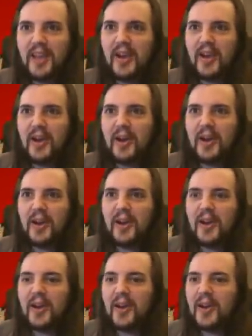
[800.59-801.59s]

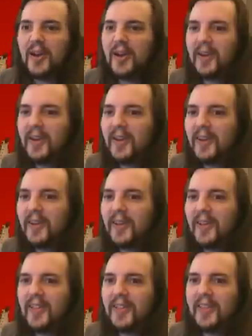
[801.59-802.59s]

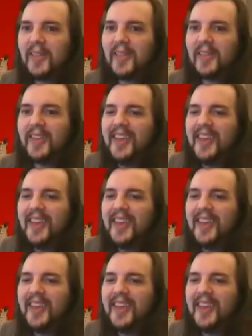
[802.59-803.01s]
The person shown says nothing.